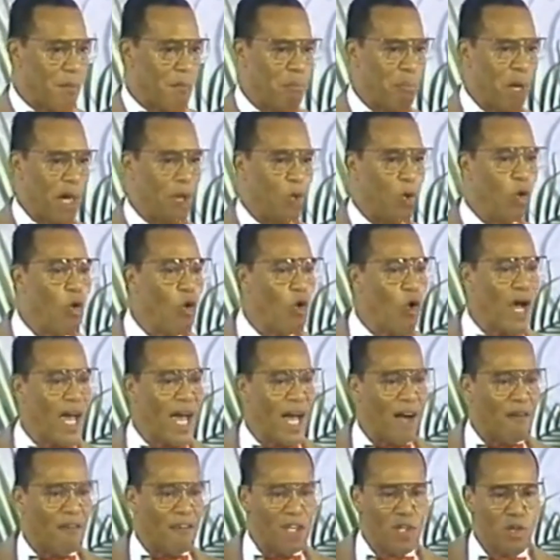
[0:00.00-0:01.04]
But
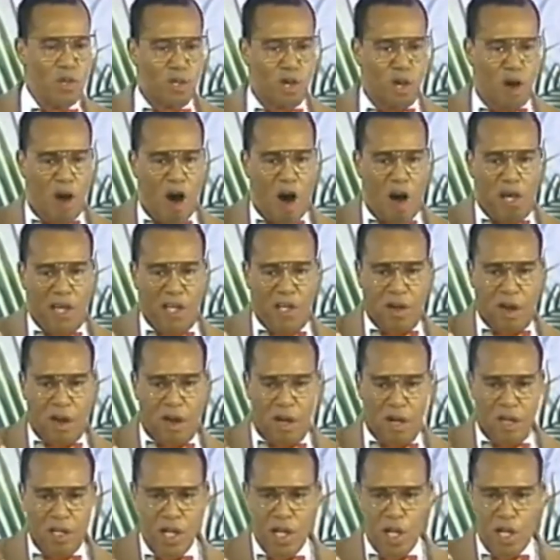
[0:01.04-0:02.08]
whoever you're calling
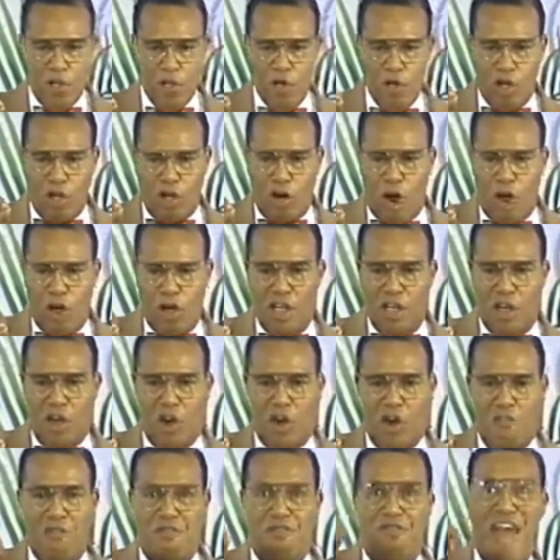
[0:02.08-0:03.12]

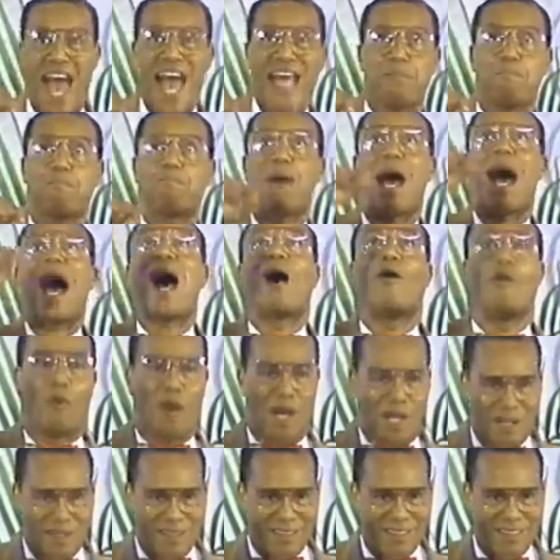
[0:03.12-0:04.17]
on that
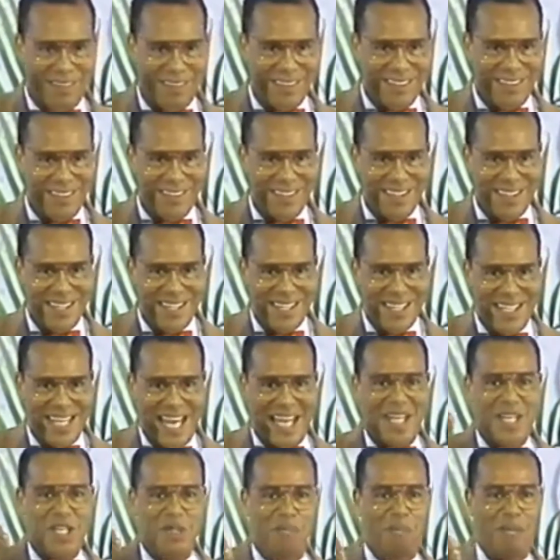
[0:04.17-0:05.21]
power
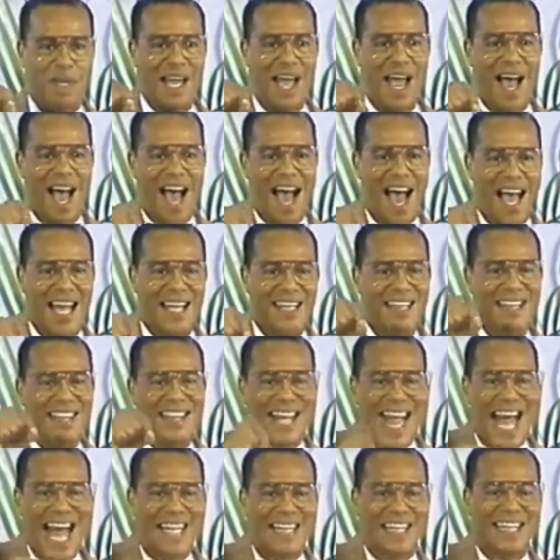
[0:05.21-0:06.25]
that is behind
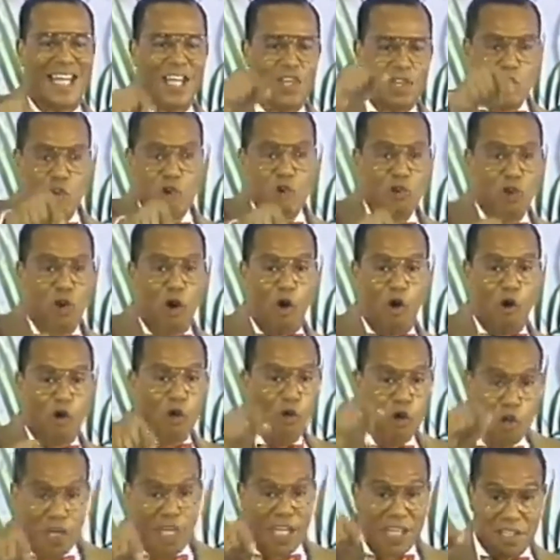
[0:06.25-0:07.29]
that that you know
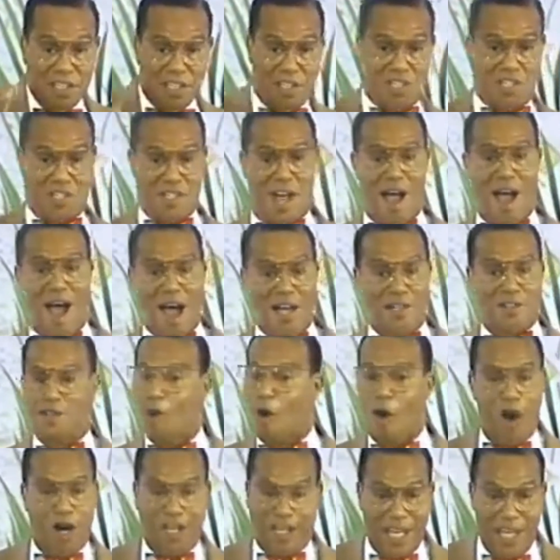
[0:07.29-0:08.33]
you didn't start,
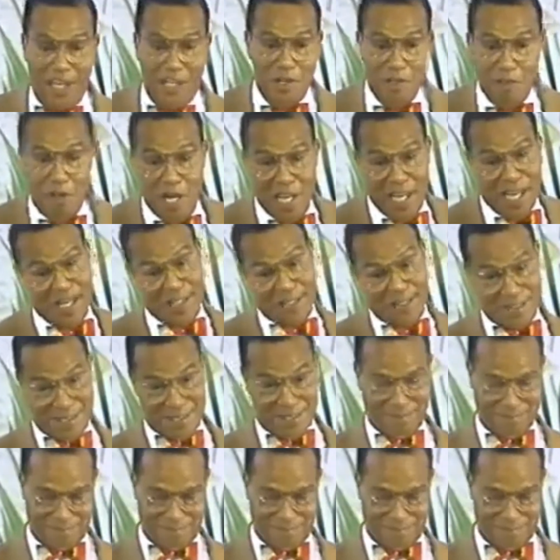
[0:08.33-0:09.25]
nor can you end.